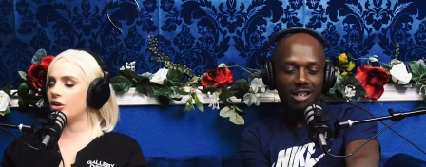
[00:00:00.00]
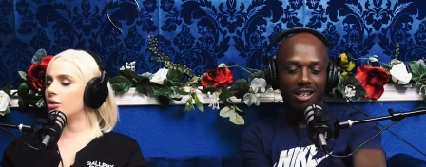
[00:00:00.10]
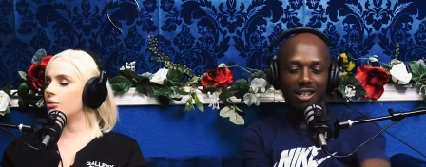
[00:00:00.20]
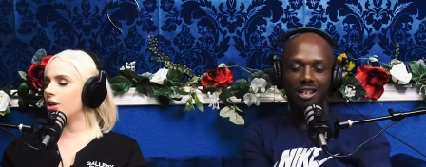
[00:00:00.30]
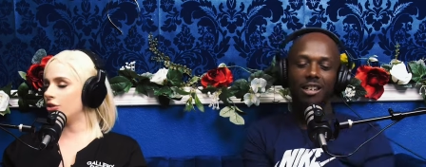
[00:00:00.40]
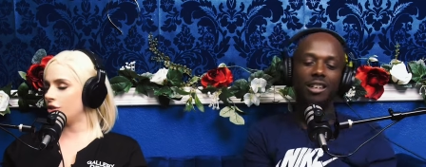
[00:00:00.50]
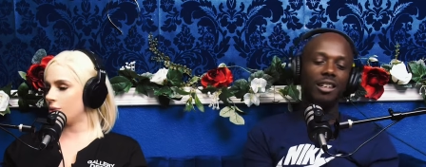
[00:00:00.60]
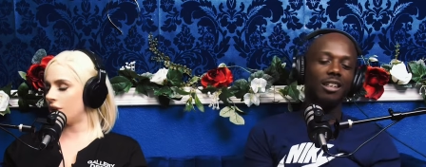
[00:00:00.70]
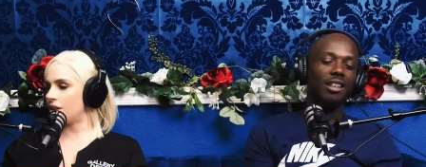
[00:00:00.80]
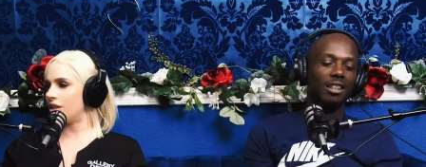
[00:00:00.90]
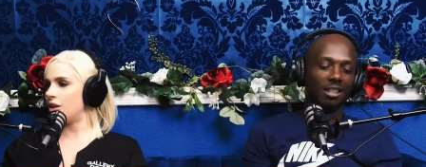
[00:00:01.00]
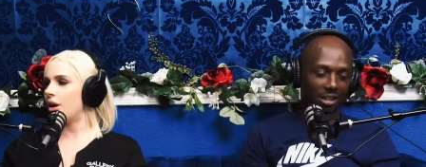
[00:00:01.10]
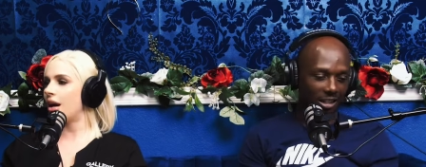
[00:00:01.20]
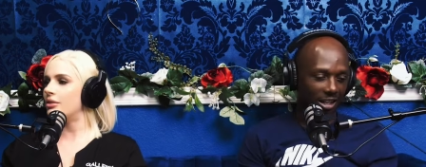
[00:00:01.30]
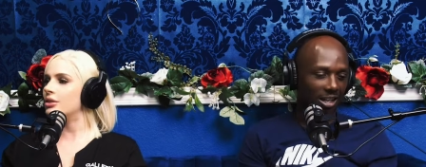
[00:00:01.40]
Speaker 1: generational wealth. They
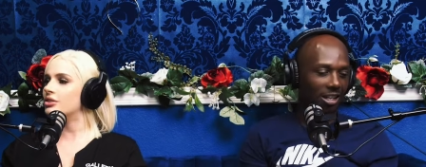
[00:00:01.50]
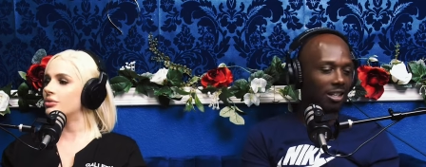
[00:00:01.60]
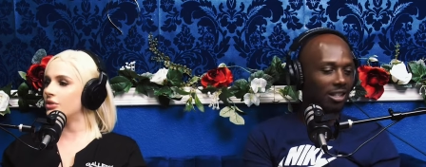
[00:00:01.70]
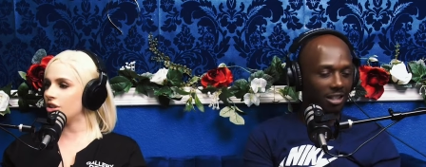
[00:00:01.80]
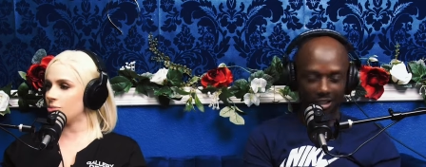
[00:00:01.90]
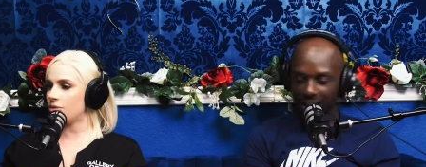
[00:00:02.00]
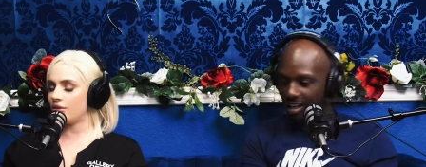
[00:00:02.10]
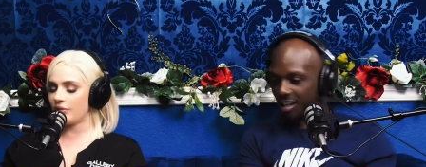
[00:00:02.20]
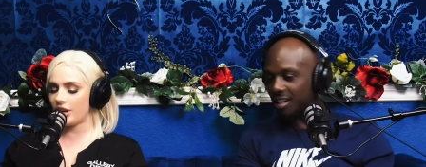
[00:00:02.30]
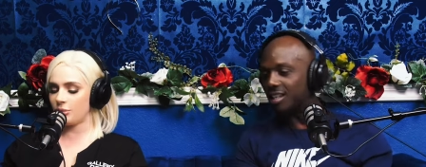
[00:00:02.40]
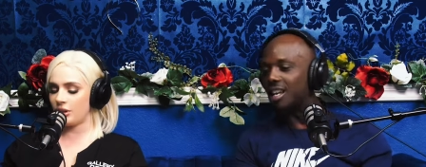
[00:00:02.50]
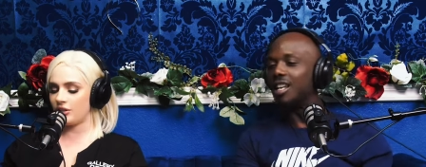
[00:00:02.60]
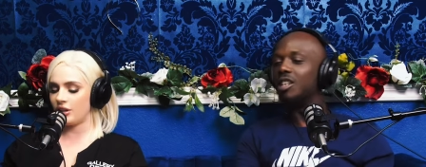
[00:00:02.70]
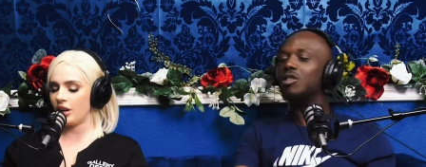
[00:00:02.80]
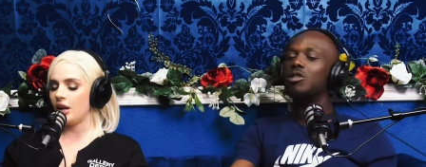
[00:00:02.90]
don't have yeah, those invest yeah,
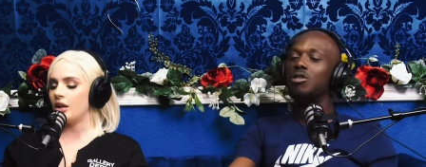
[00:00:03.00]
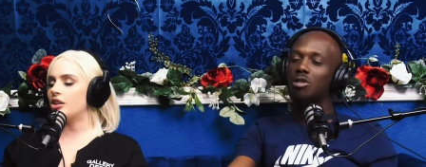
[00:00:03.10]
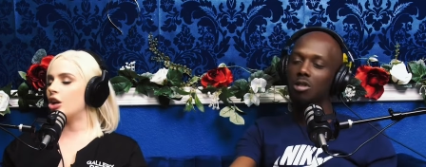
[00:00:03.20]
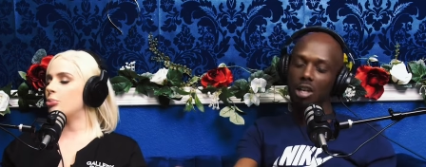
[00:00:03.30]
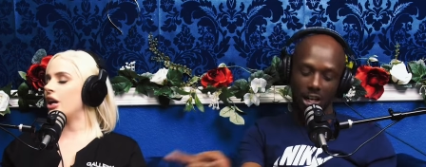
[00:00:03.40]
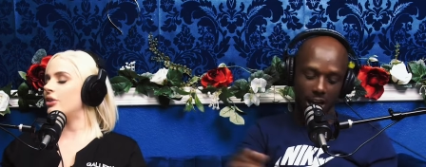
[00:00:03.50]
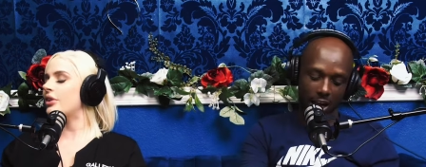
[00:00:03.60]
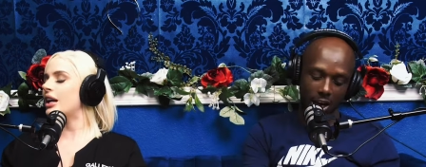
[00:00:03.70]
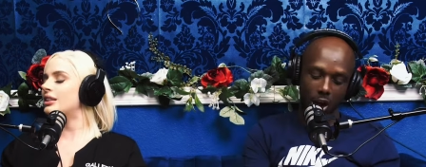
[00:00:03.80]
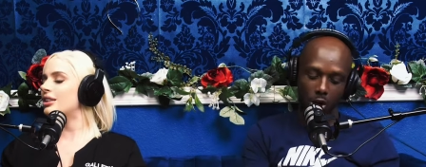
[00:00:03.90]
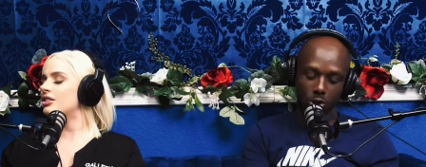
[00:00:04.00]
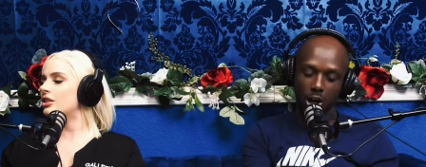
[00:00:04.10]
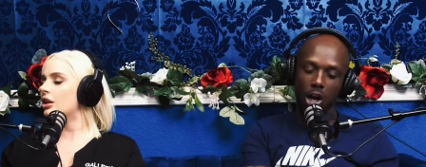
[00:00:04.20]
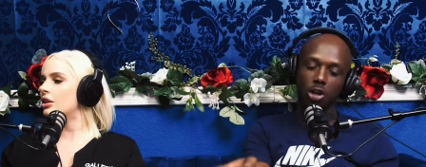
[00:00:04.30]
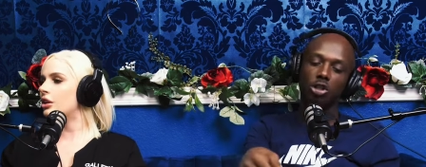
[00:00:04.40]
investments. Yeah, you, you, you they're paying five
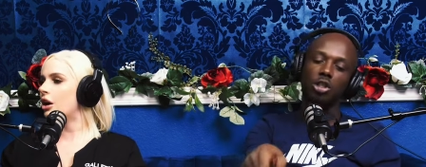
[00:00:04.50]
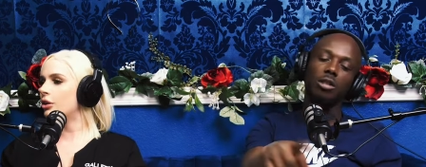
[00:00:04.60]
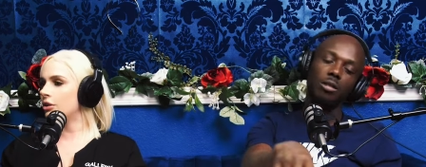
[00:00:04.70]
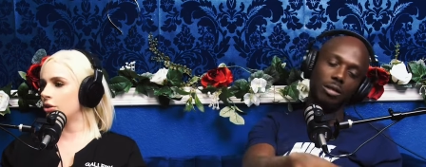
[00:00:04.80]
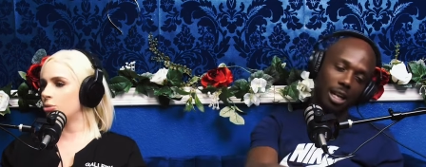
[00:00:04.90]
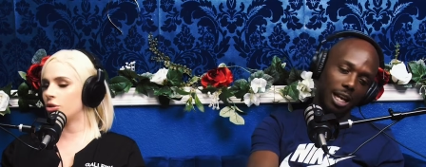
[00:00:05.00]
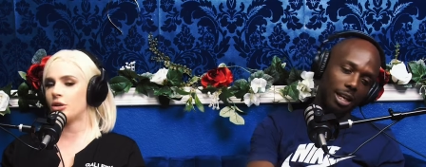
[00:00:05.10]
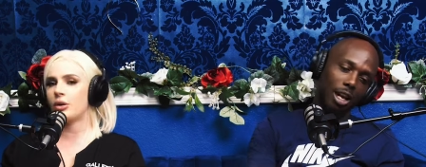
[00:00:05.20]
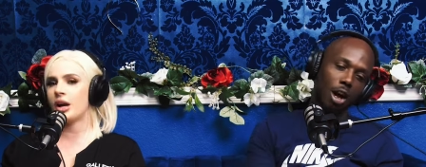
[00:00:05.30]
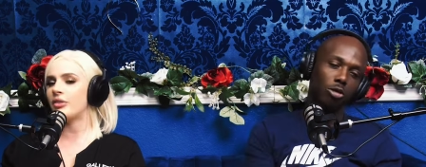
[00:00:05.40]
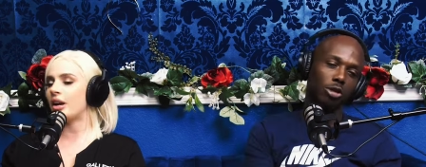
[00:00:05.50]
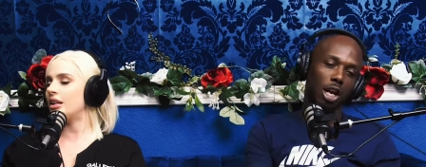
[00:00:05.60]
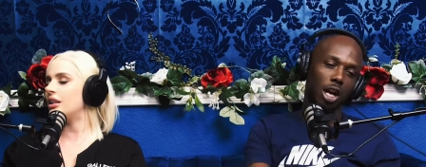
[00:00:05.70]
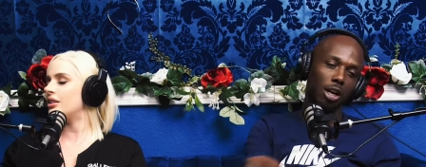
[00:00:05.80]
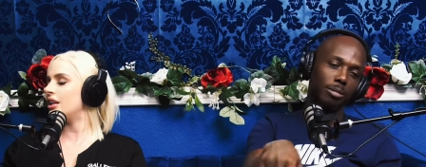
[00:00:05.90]
thousand dollar car notes, but don't have
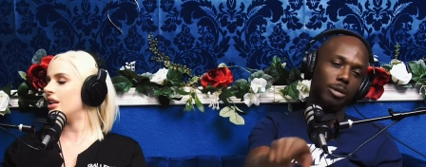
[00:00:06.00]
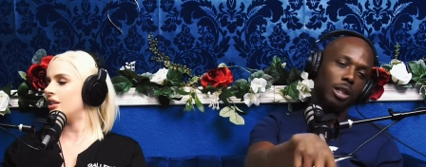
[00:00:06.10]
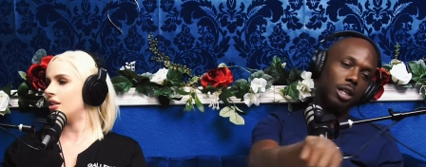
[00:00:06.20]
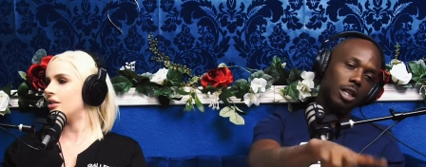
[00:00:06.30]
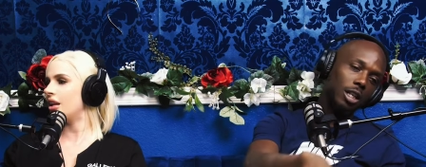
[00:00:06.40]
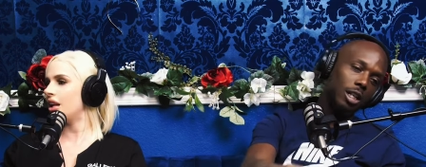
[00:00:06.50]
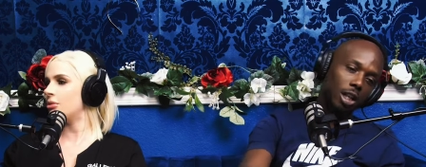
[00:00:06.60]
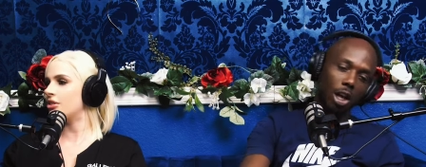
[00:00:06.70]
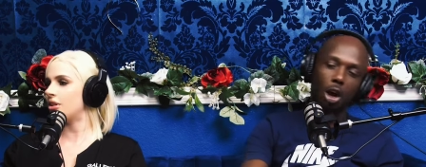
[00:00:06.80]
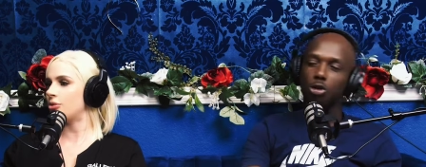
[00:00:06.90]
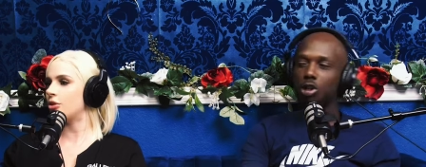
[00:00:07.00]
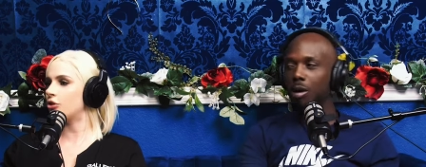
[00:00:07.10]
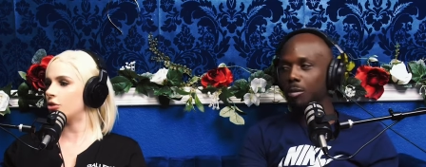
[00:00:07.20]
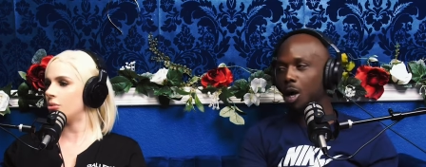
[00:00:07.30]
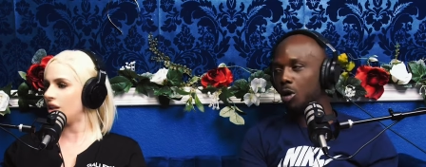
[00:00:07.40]
anything in their name except
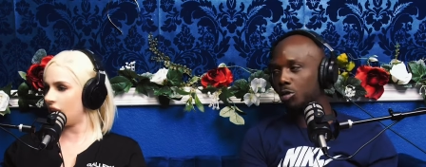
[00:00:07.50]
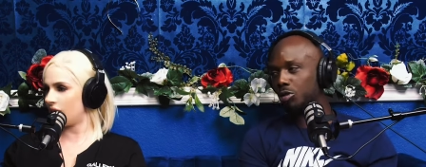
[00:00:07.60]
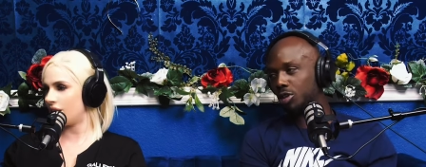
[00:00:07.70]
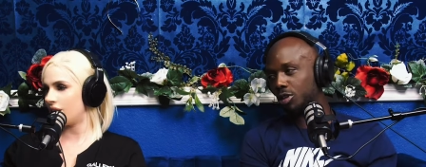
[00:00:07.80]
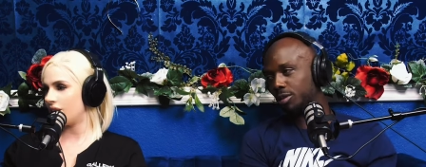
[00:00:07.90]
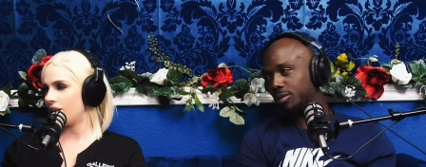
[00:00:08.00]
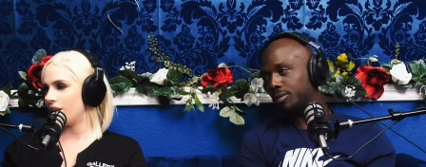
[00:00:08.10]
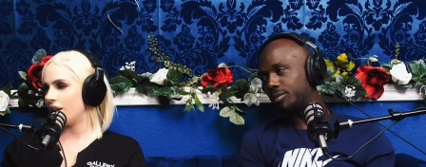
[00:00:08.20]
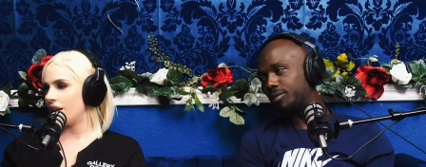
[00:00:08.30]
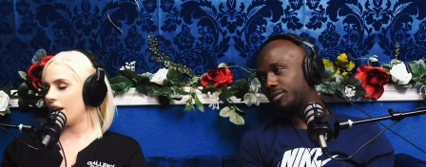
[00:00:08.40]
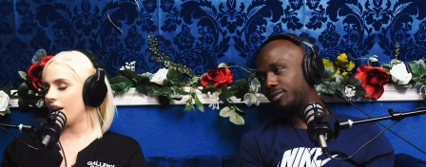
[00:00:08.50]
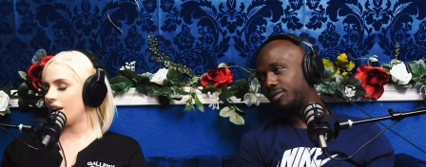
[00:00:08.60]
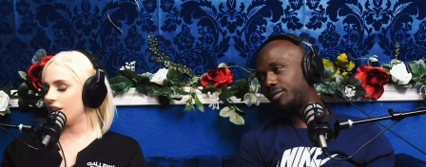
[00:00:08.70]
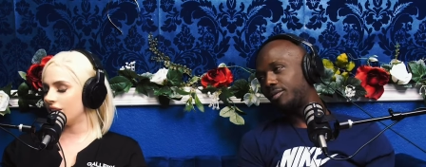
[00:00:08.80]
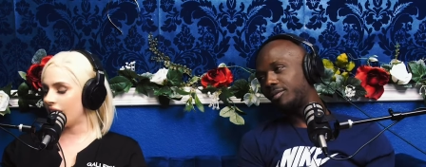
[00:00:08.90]
social media.
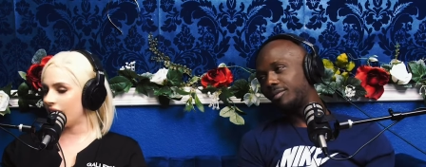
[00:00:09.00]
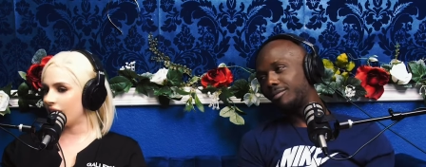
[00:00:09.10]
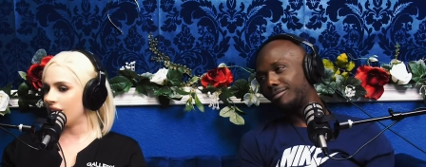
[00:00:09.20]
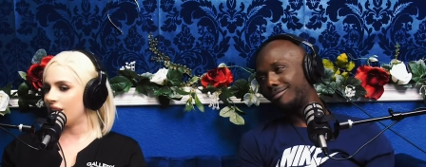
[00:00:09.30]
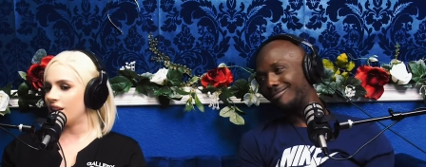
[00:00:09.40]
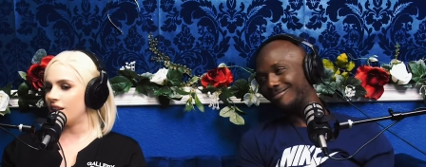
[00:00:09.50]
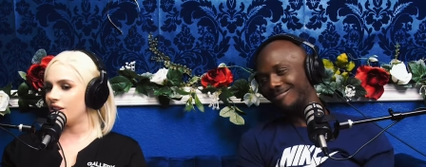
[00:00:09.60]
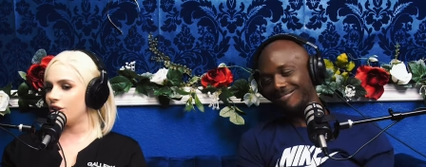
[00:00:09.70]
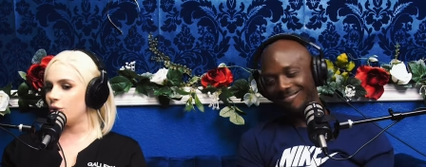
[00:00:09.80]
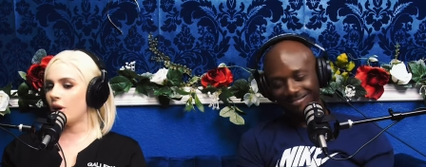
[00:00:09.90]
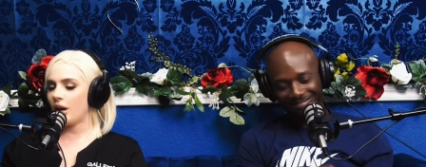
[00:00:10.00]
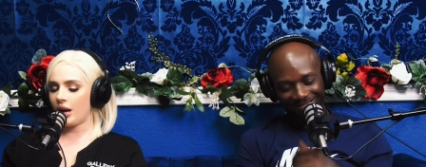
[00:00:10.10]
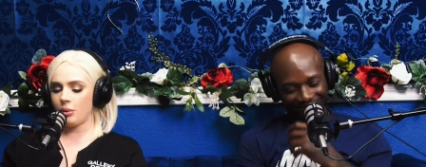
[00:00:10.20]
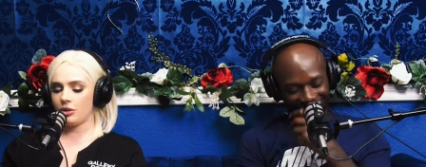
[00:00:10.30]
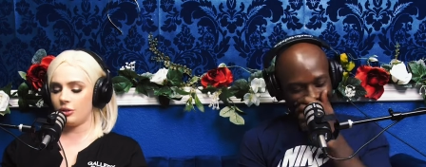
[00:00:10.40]
Like you got
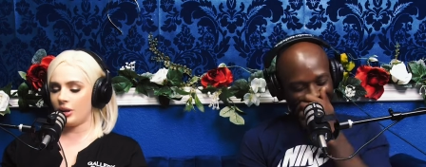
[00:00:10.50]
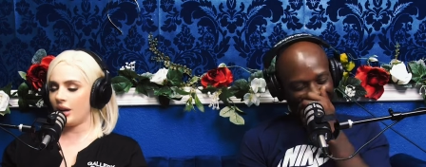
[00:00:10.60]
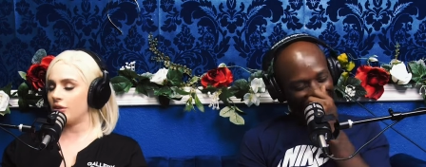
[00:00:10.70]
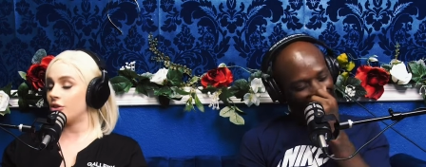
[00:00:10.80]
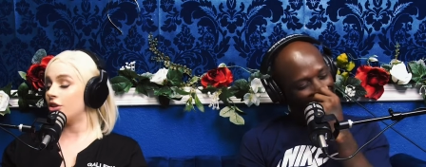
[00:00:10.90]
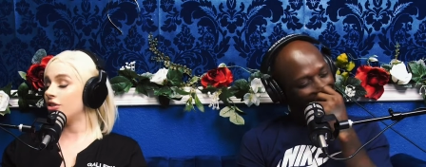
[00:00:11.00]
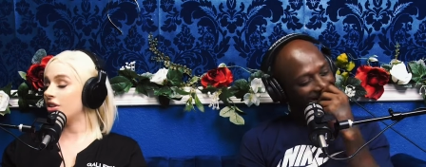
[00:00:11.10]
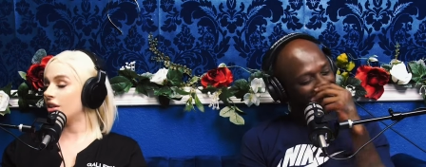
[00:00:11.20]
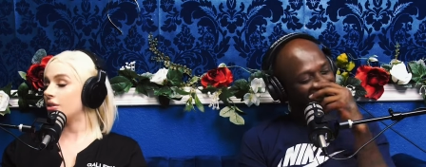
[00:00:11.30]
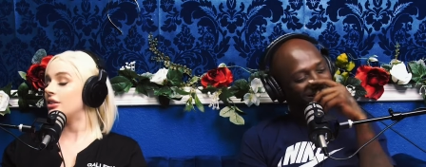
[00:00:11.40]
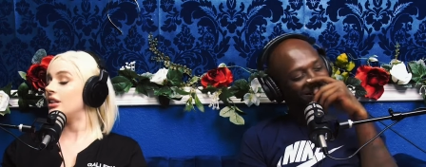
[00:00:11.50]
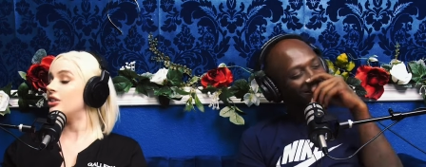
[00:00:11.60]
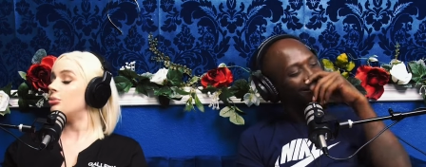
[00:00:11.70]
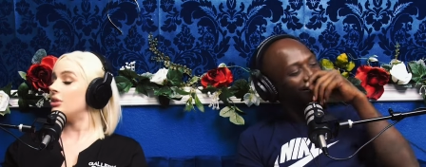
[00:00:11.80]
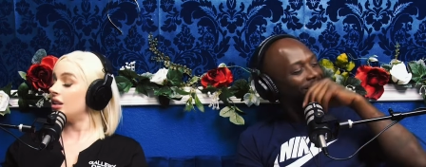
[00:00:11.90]
i want you to have your shit together
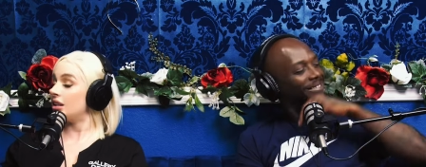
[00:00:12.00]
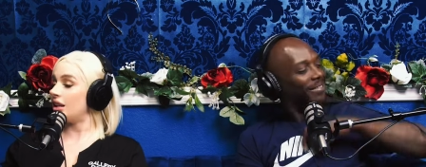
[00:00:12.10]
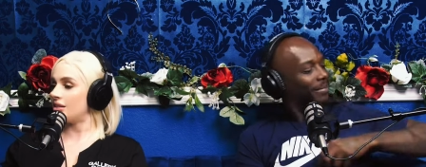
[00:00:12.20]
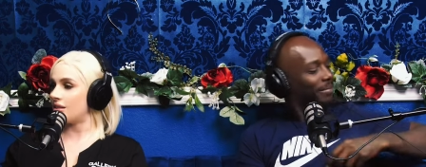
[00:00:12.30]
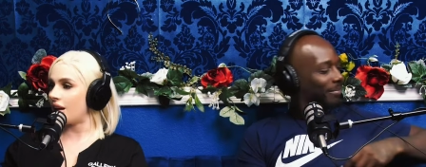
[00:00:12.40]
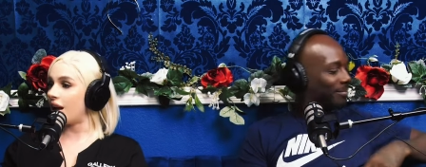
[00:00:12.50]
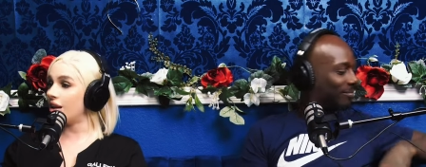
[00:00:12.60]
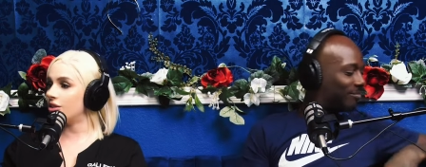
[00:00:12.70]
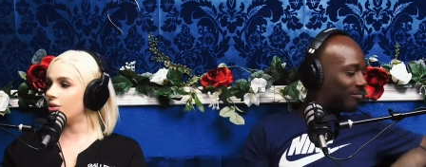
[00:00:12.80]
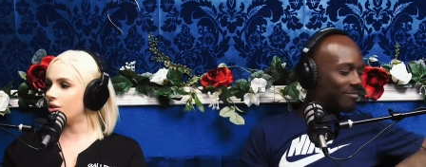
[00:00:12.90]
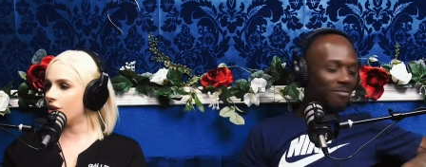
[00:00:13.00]
teach me things that i don't